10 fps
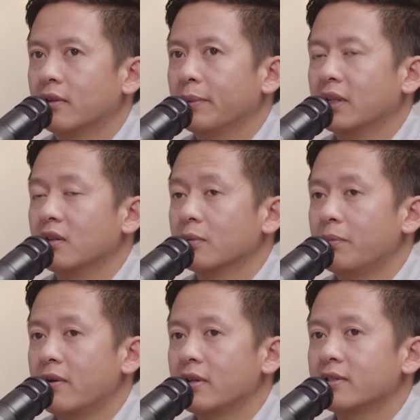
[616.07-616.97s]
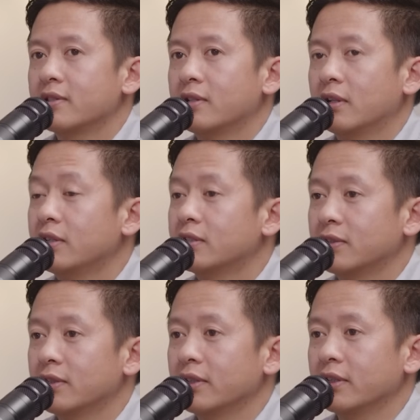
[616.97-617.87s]
I mean, your parents
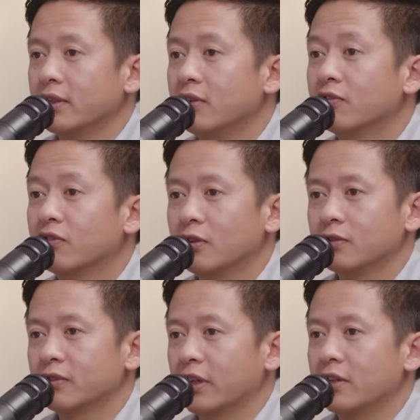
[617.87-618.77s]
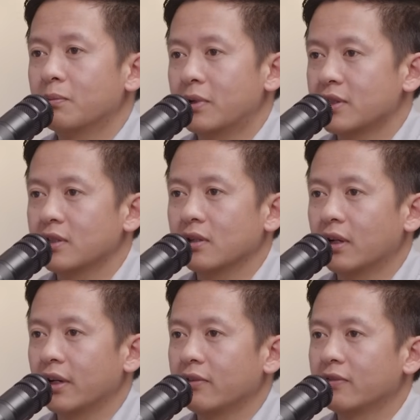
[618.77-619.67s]
literally involved in your personal
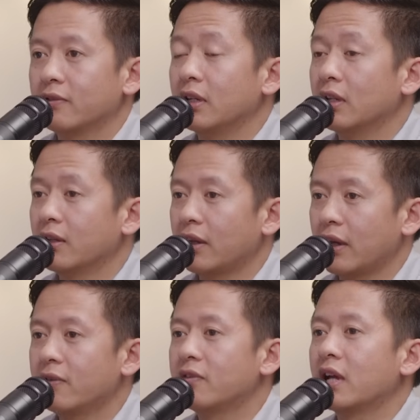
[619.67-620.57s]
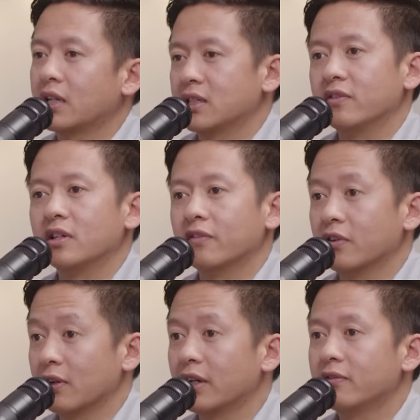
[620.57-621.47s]
life, in every activity of
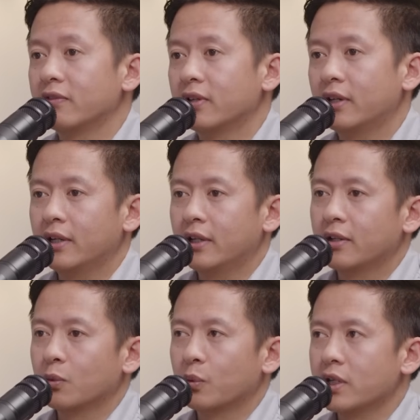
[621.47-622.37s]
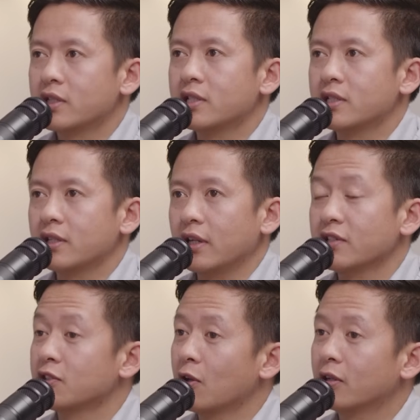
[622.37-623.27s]
your life, which
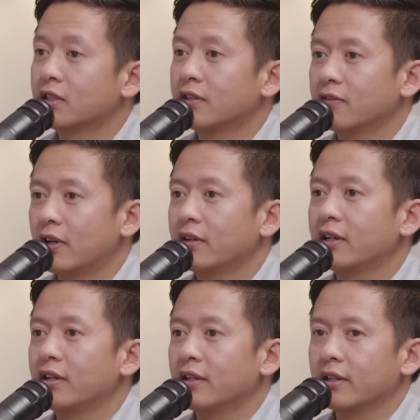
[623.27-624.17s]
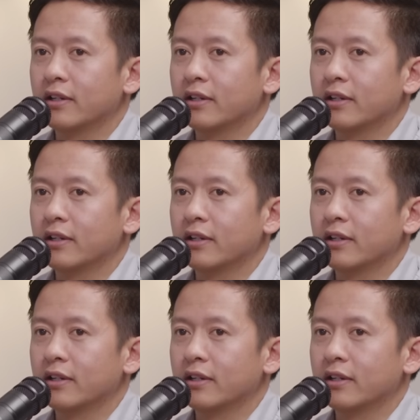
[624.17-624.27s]
is not a very,